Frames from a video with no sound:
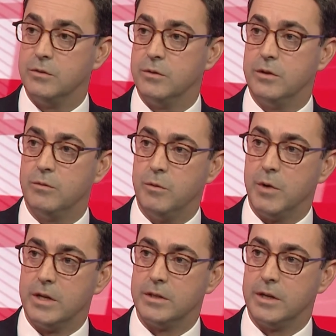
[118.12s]
with
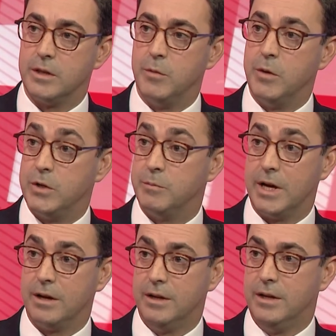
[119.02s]
buy side at the moment
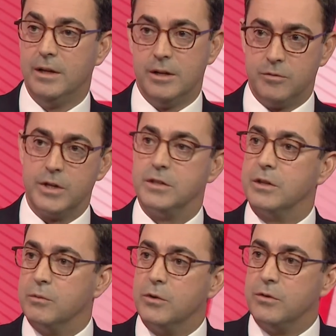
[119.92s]
about fixing
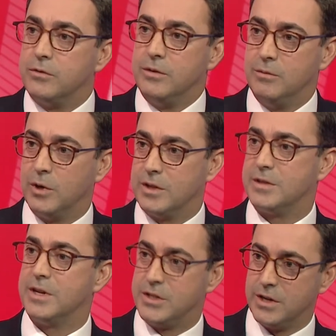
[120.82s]
the roof while the
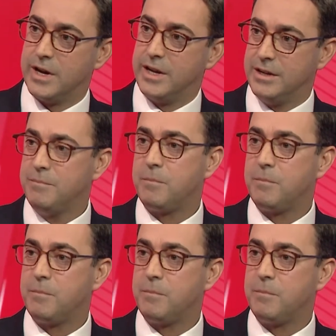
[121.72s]
sun is shining,